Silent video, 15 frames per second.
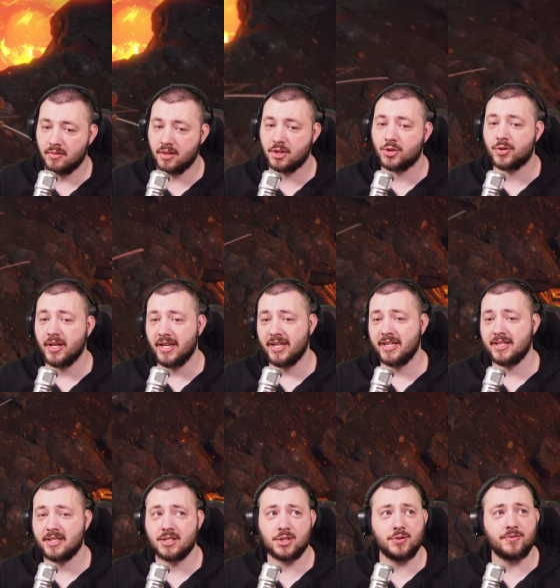The trick
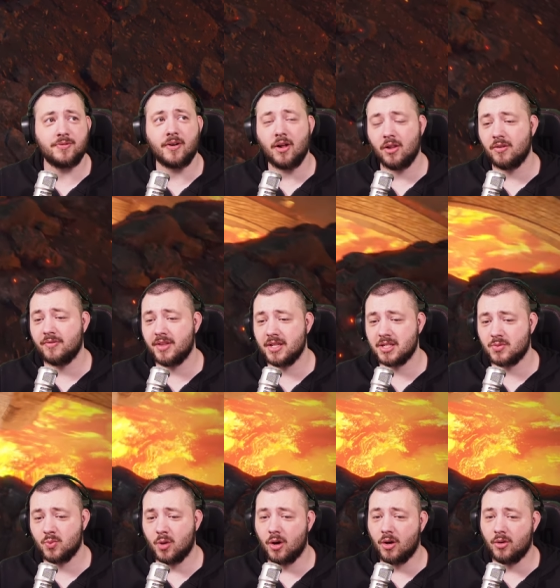is to follow this
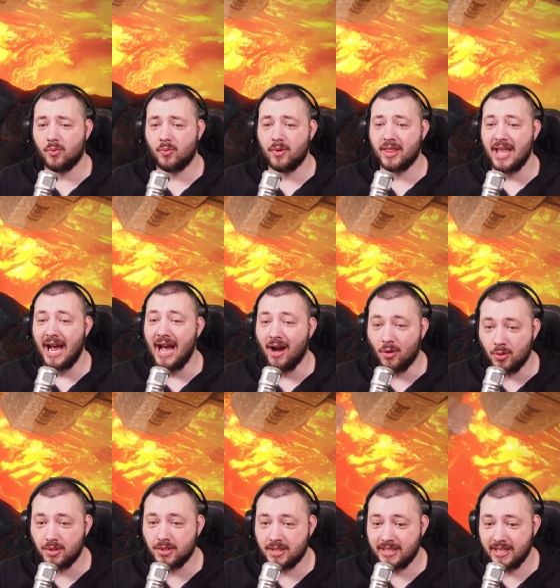wall
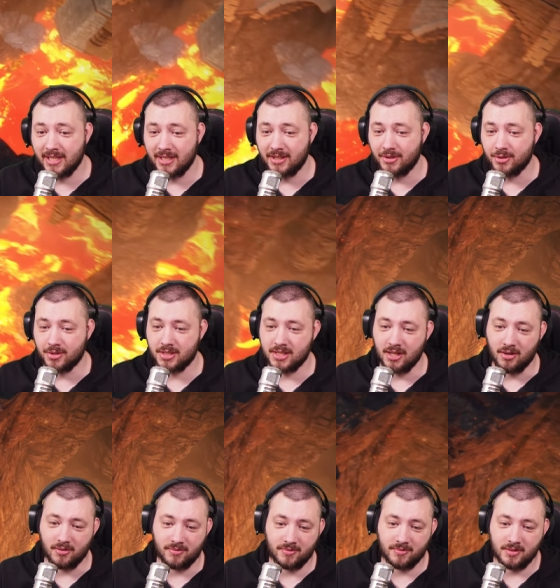without killing
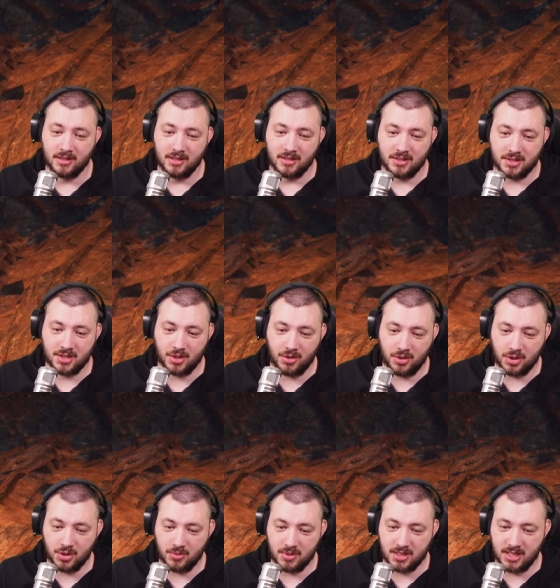yourself. So you
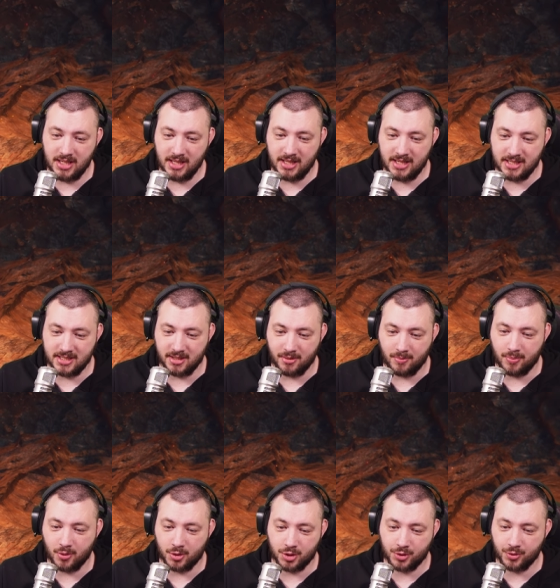do see these little
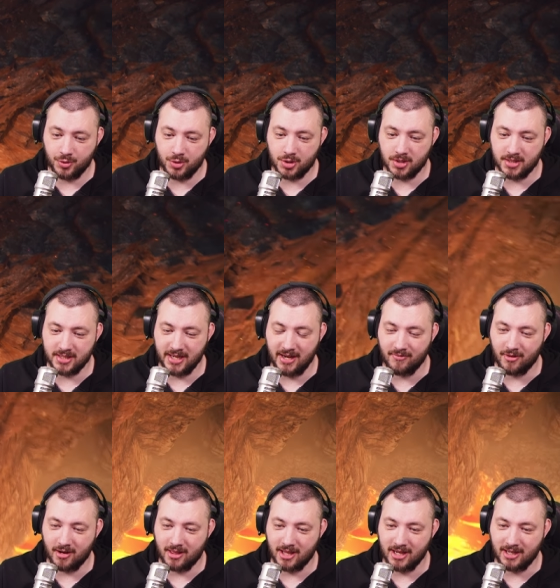protrusions and
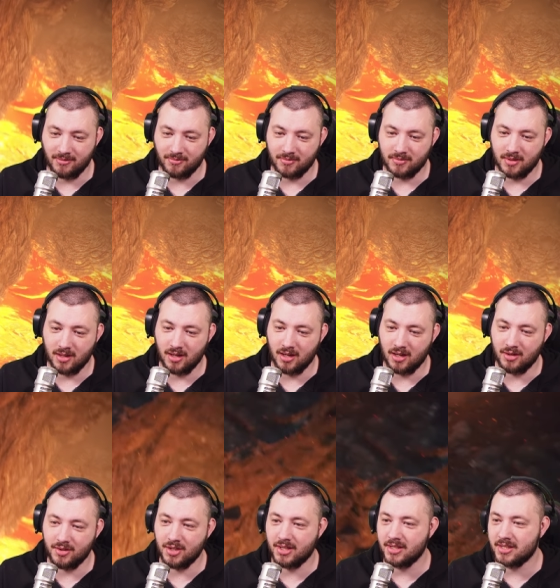everything. Uh,
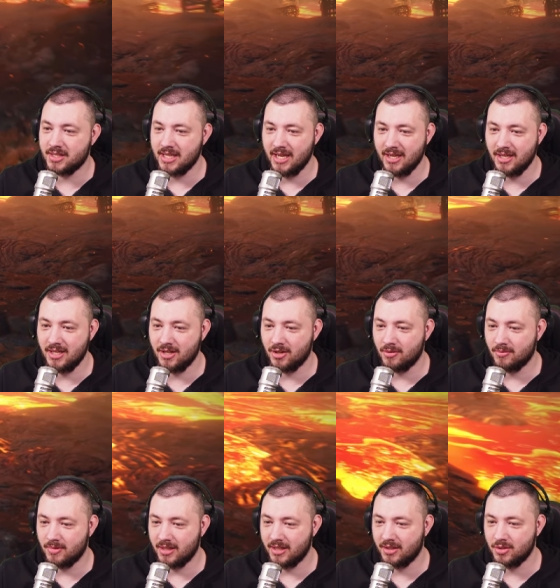you can stand here,
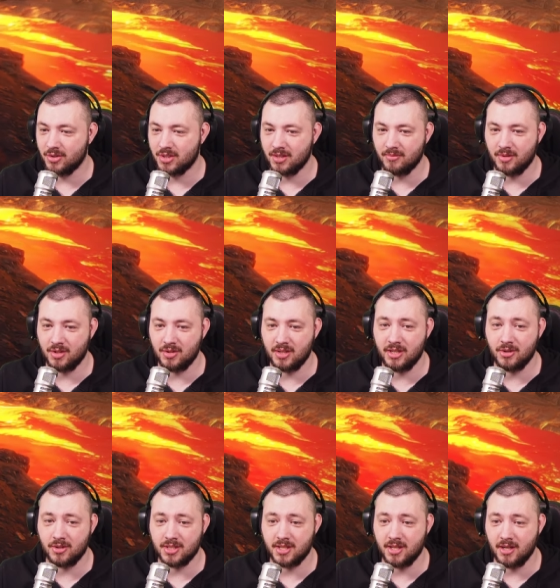like you see,
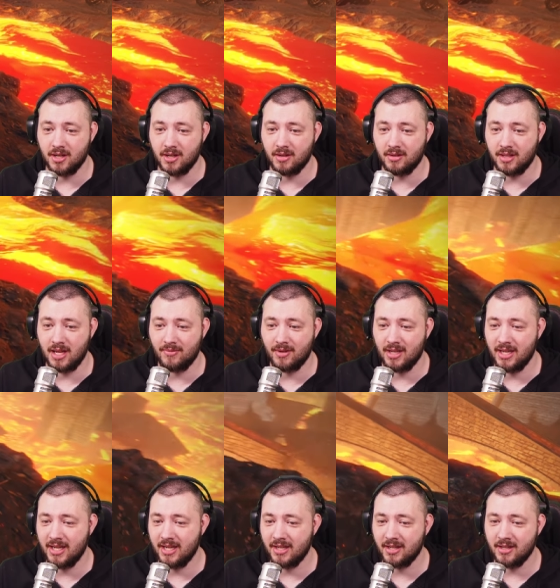here's the lava
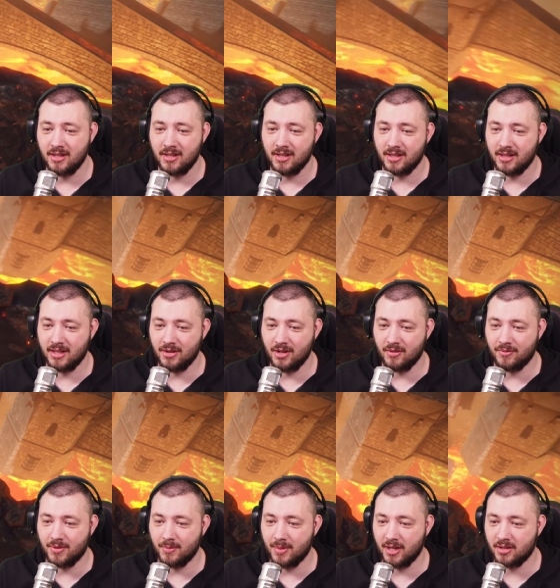lake, then you have
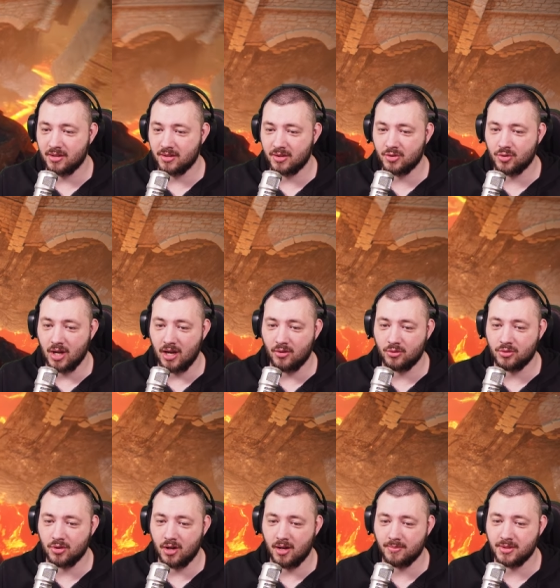the big
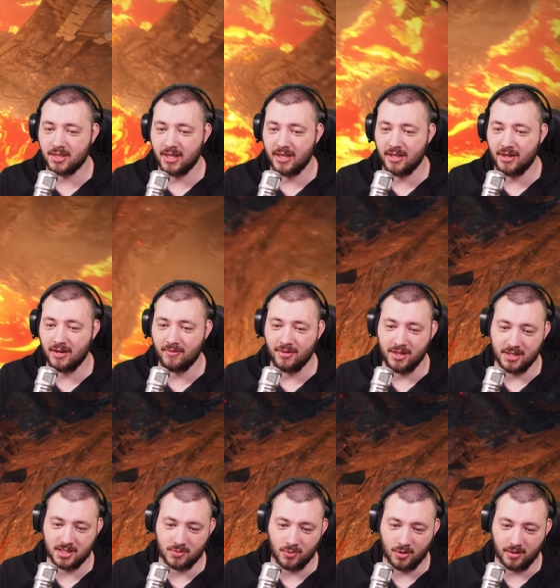outcrops, and then you have
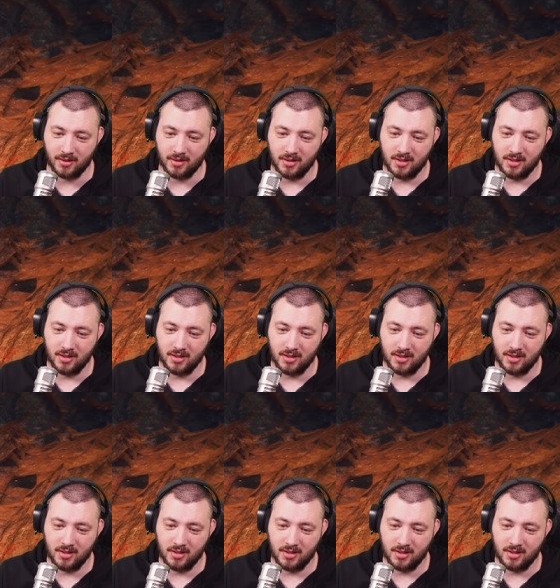this one.